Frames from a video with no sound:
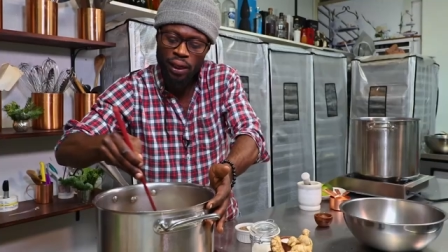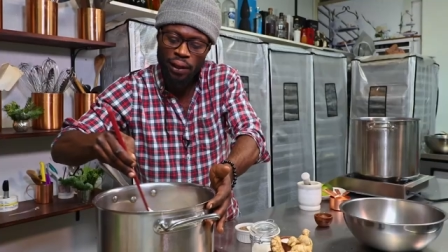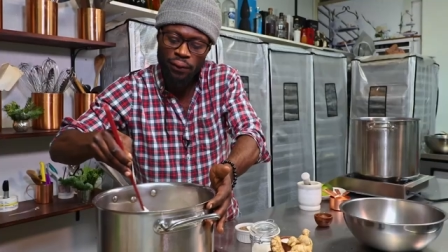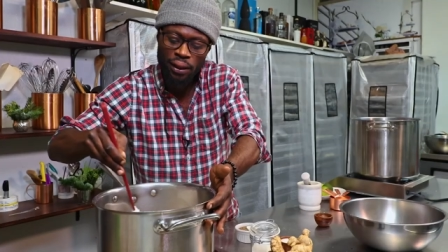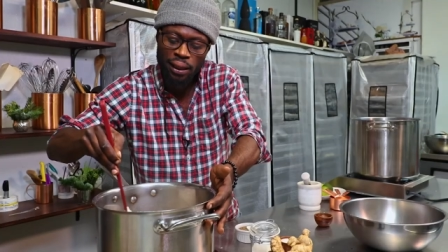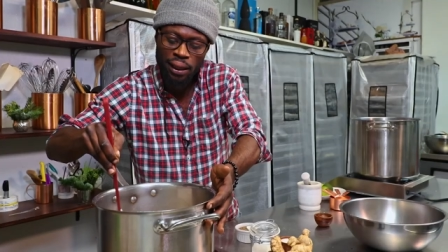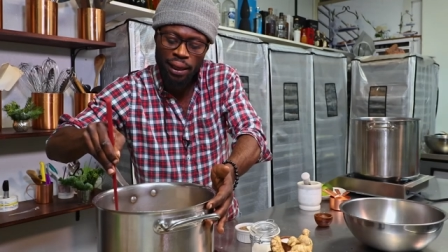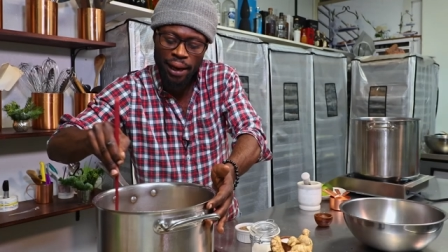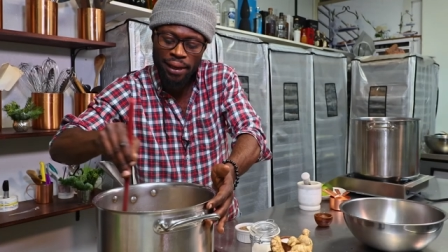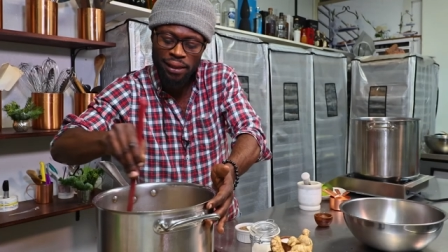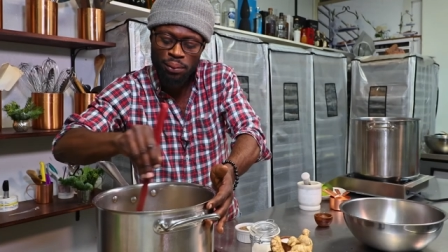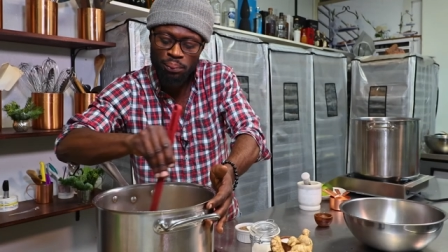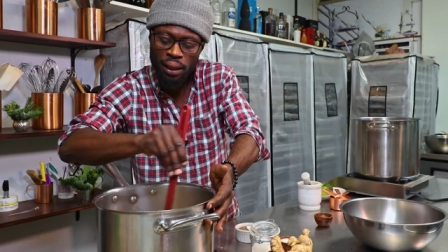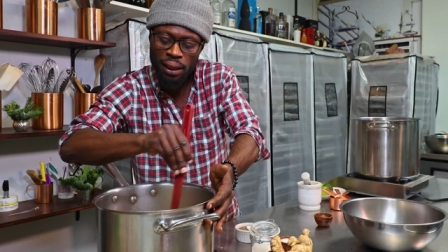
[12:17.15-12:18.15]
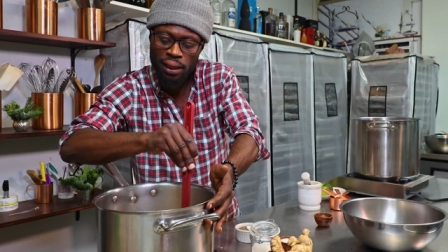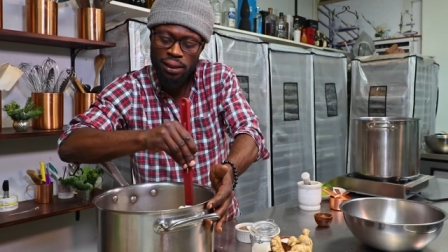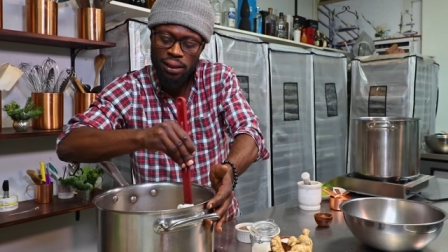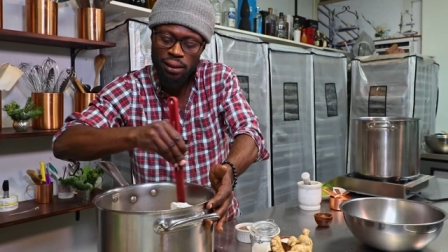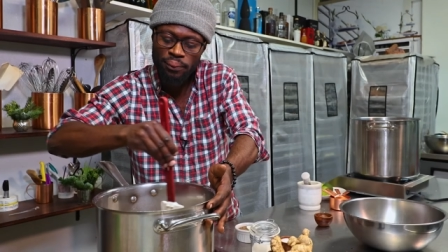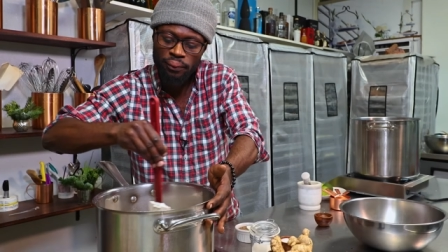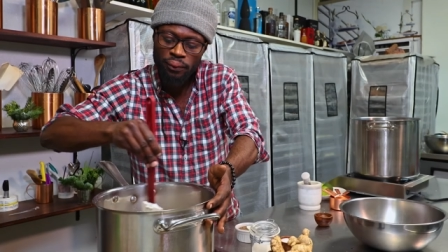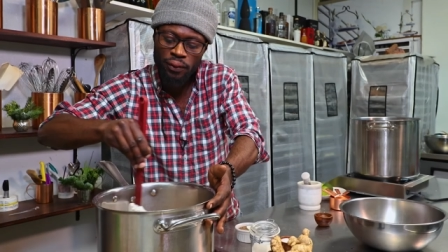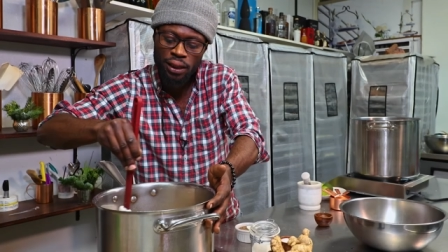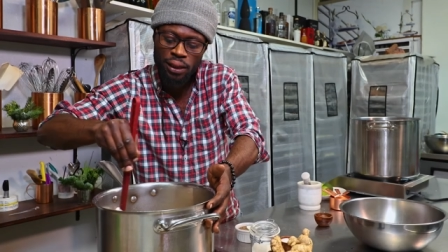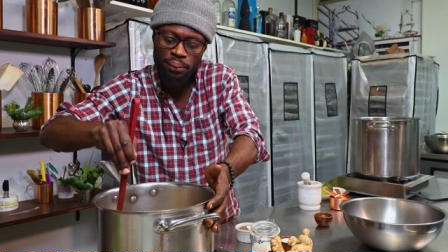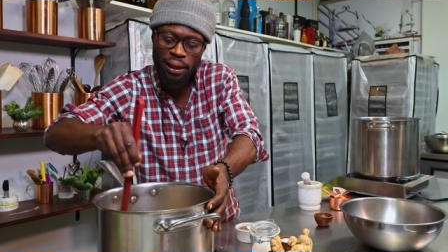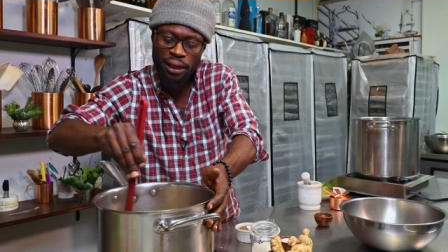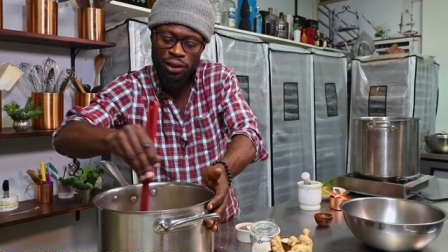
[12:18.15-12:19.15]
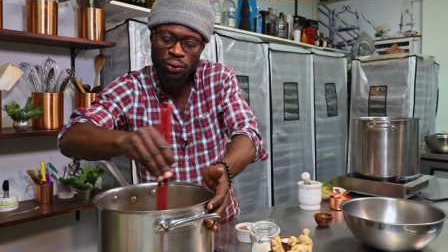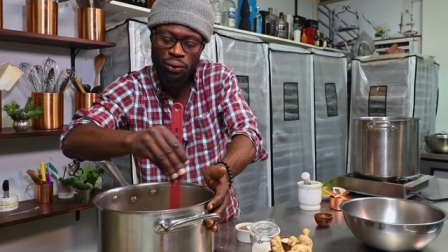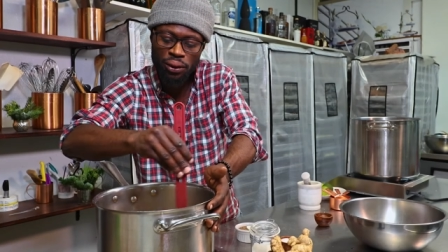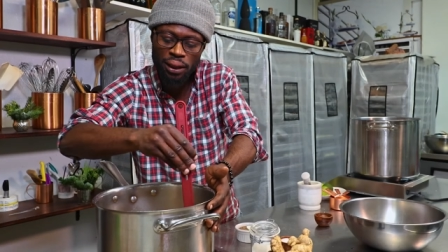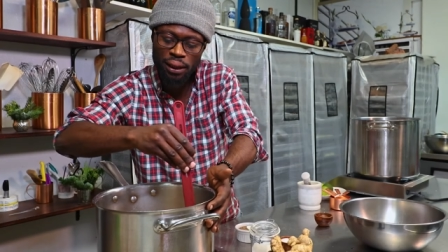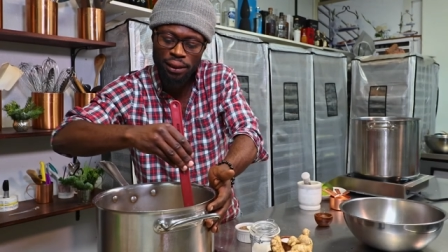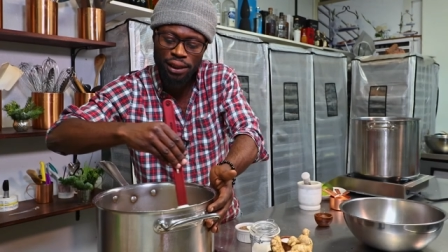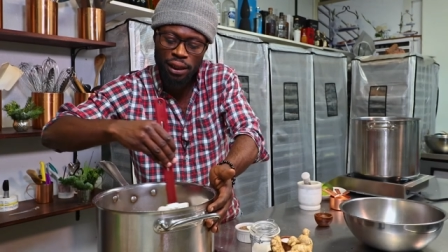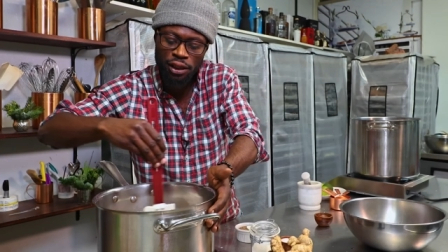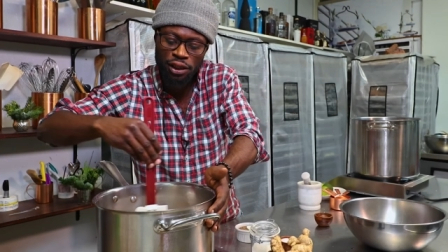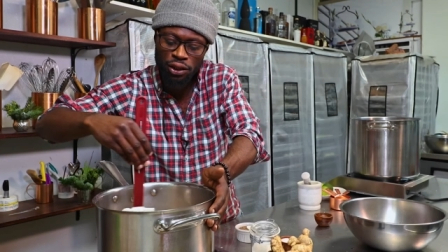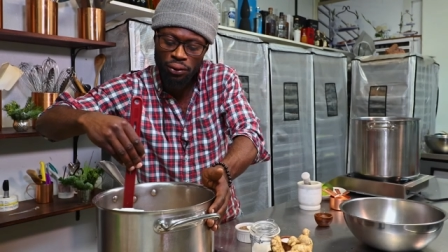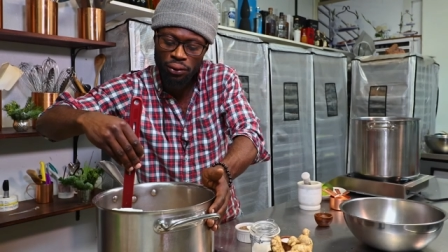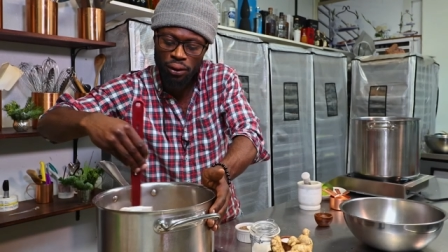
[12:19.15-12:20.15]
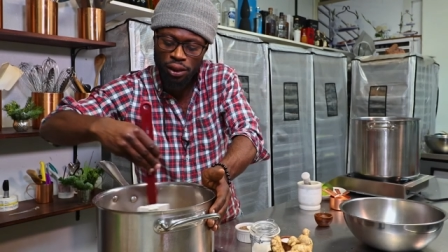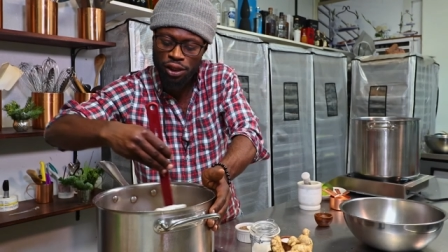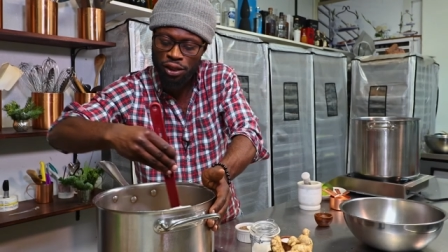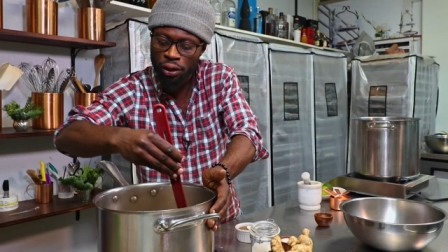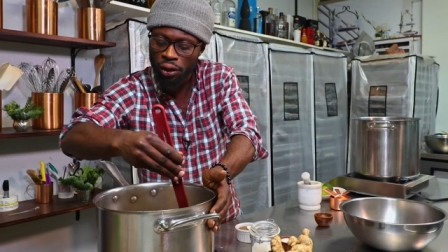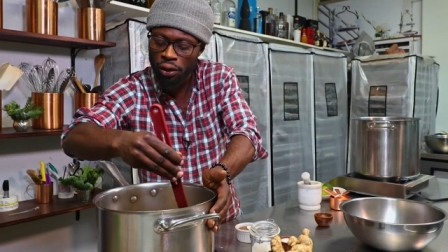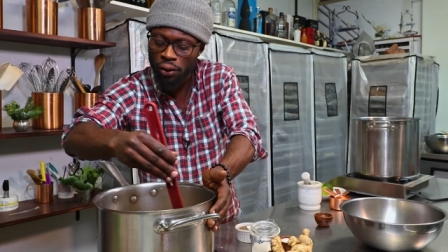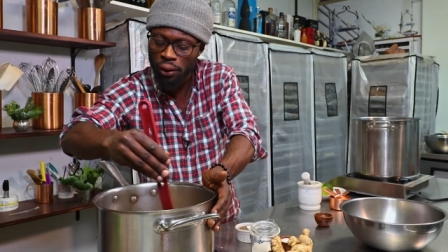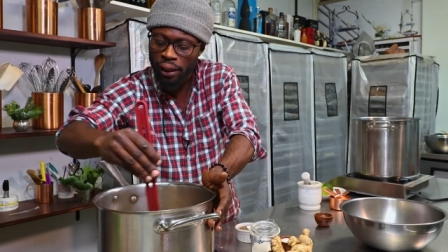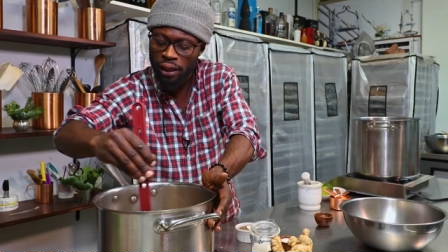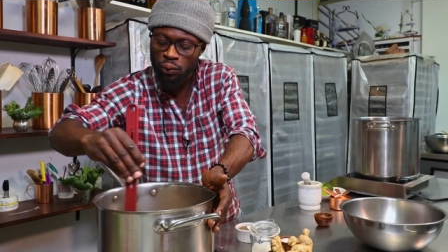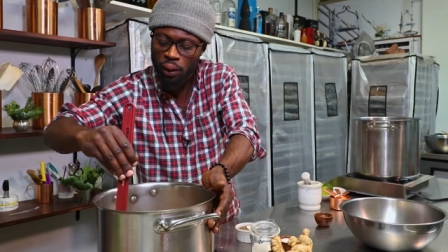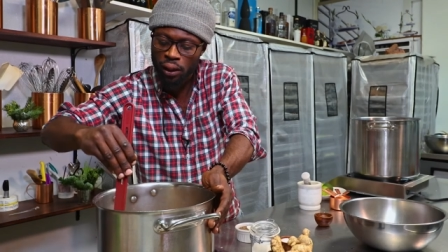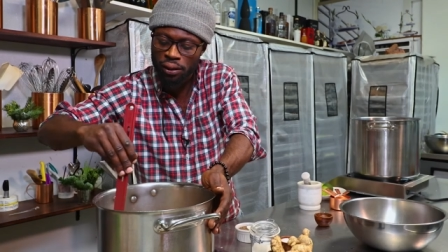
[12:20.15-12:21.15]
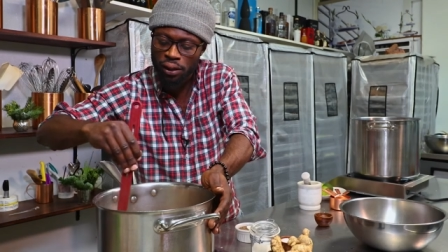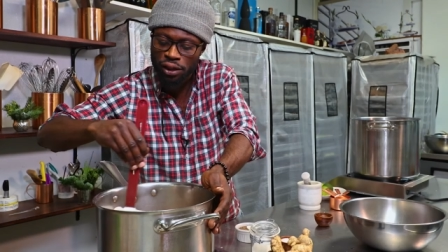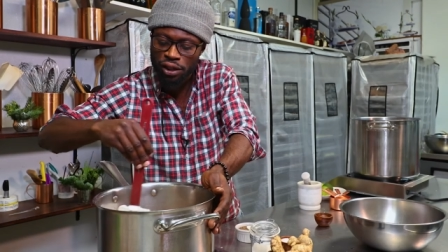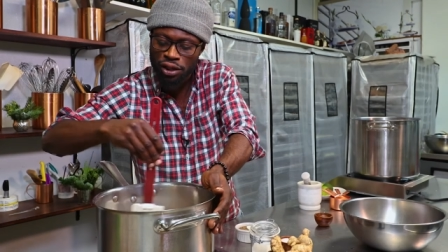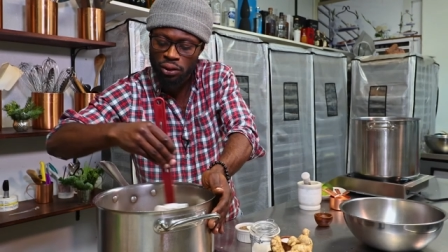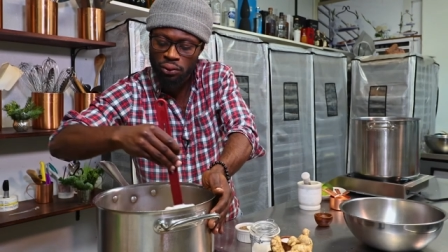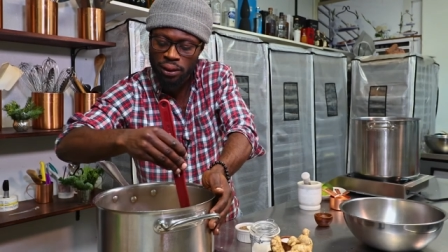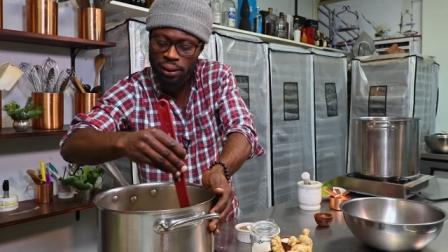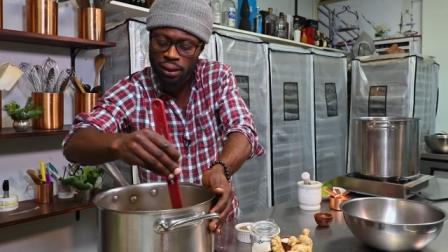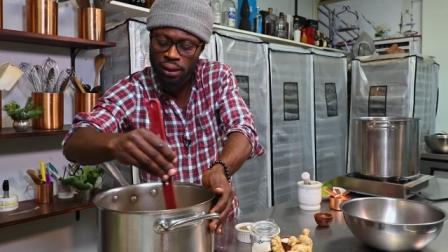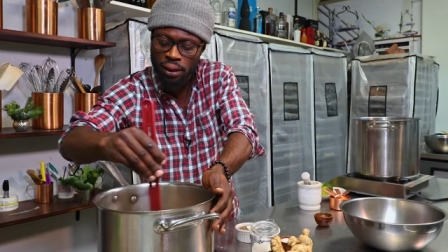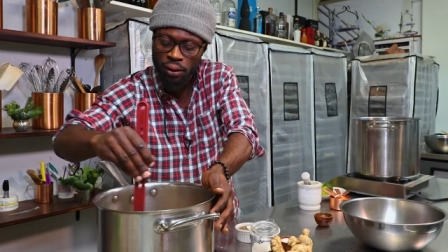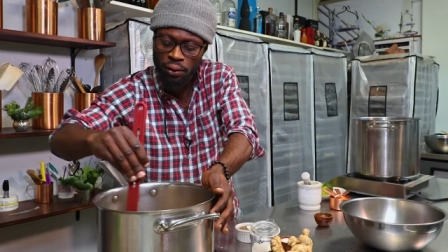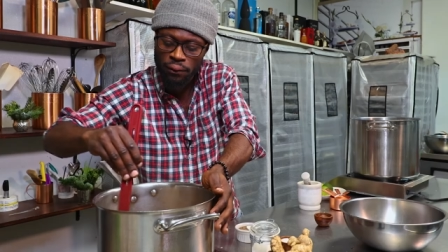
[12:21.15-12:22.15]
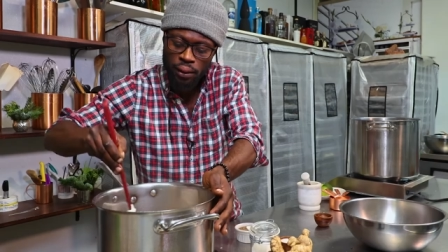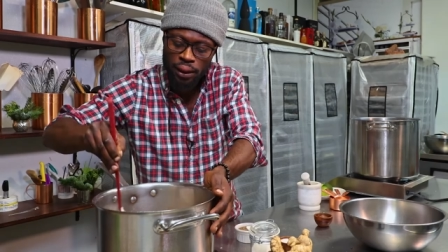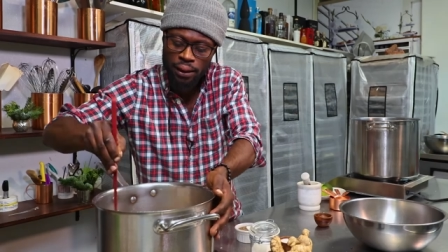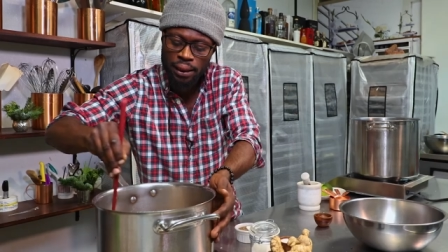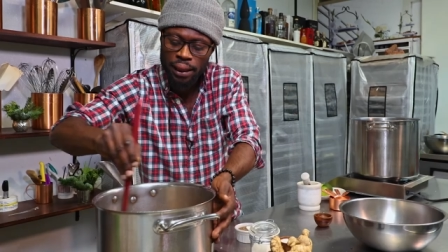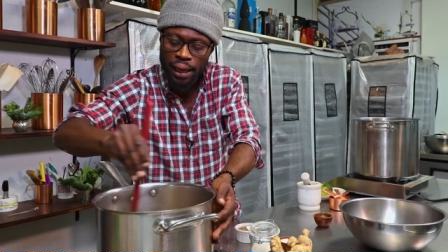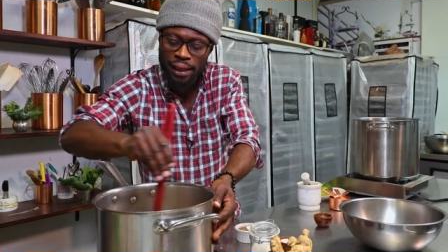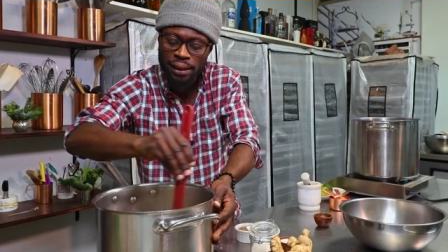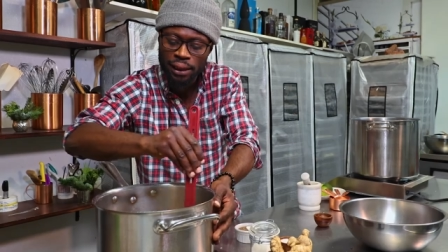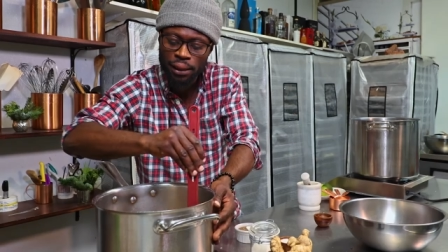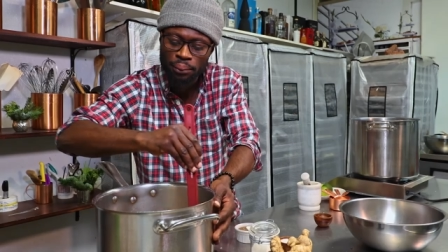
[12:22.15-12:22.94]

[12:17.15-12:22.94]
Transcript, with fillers: Give it a nice mix make sure the ginger, the sugar, as well as the juice itself is nicely